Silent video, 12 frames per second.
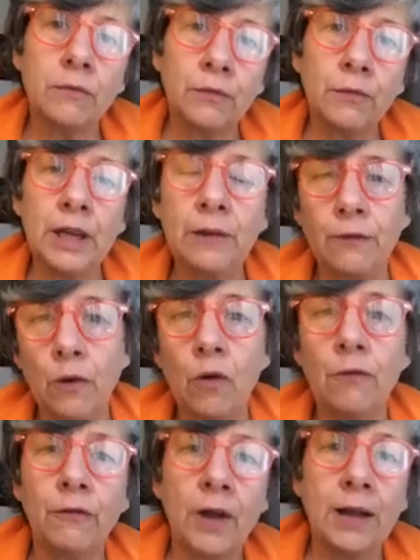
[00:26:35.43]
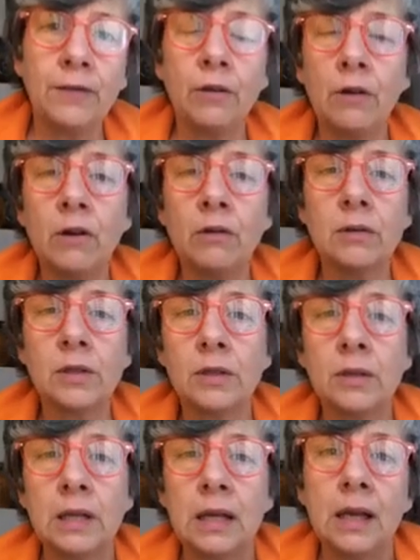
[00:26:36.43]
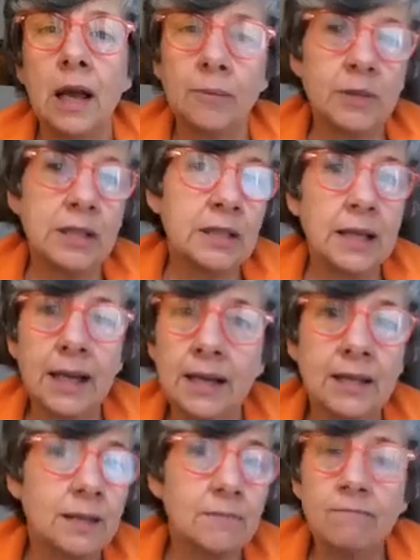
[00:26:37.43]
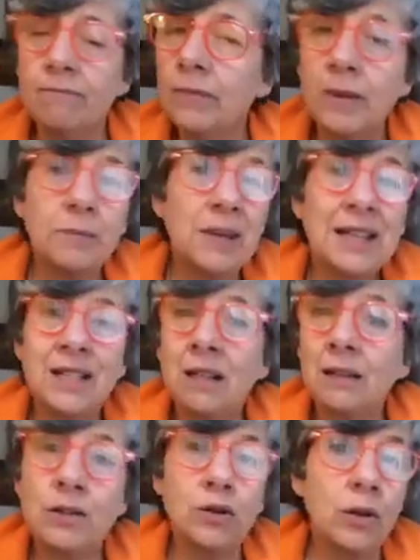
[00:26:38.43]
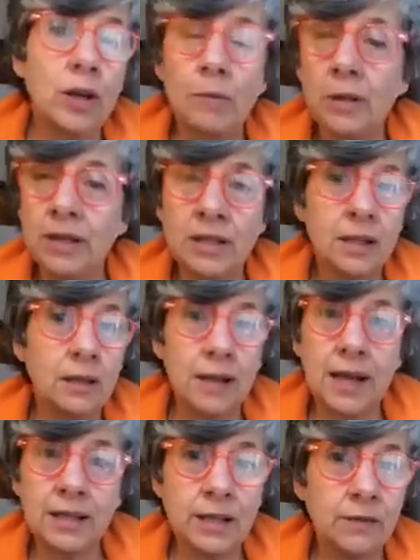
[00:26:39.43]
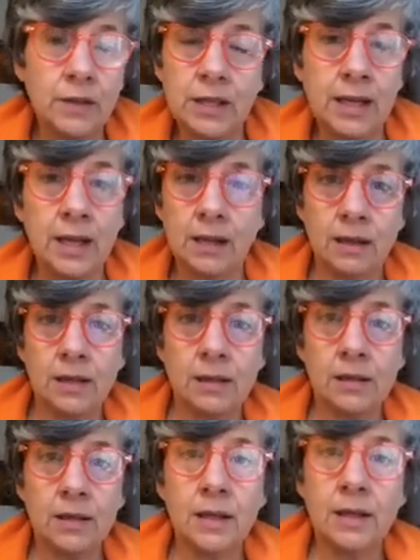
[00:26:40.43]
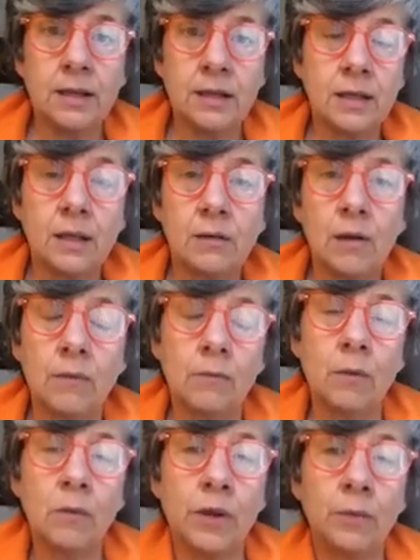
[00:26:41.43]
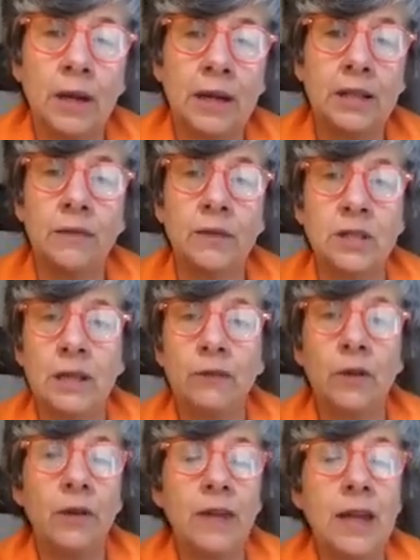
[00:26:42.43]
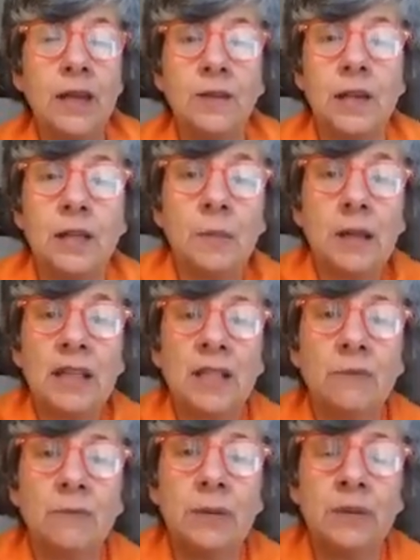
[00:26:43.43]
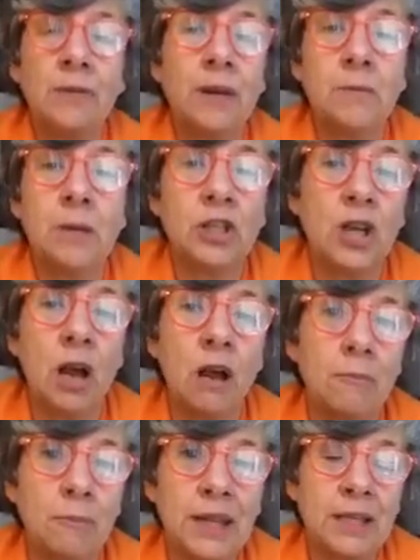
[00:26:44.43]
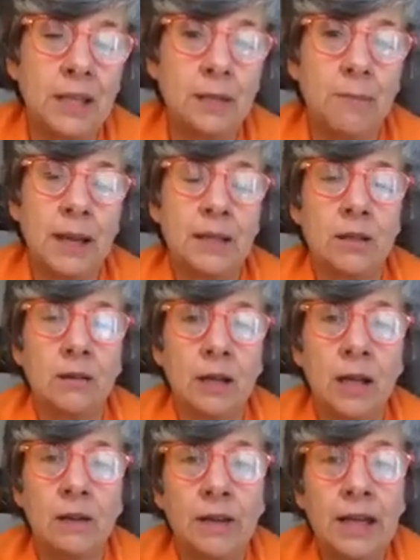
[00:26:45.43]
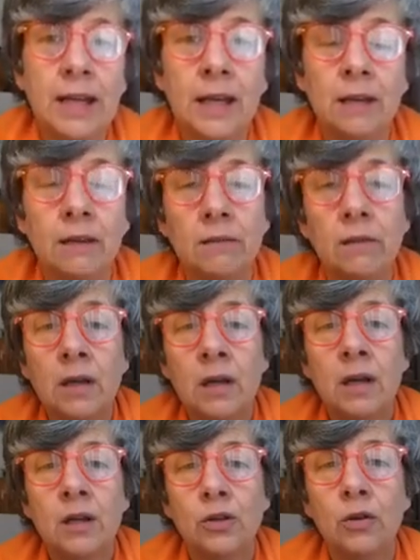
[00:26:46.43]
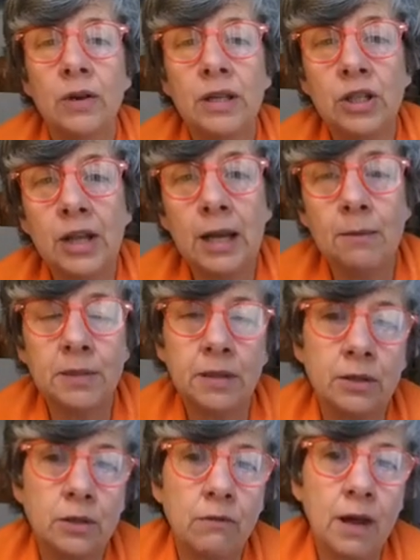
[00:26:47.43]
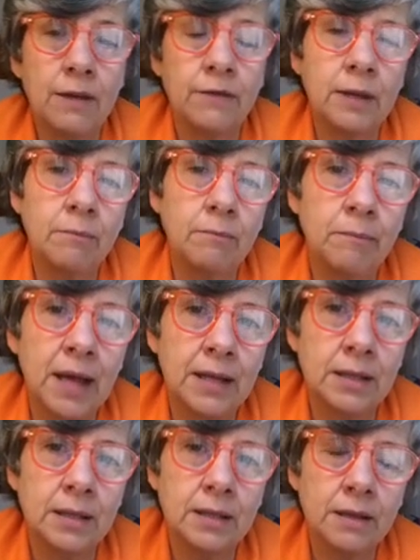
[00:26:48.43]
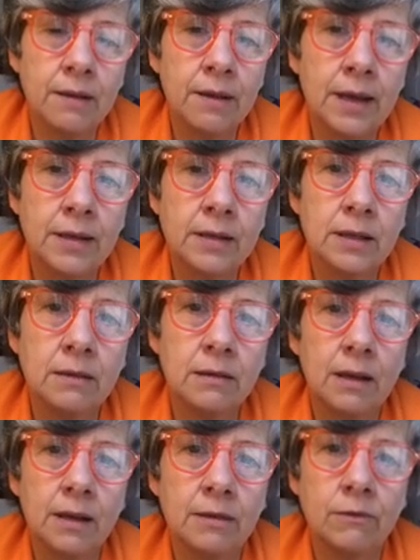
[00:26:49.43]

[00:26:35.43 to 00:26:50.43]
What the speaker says: 3, 4, 5-year-olds up to 6. It's still enjoyable. It's still an activity. It's still a worthwhile activity for any age, because it's very much art based. It's based on colouring in and drawing shapes and deriving patterns and things, and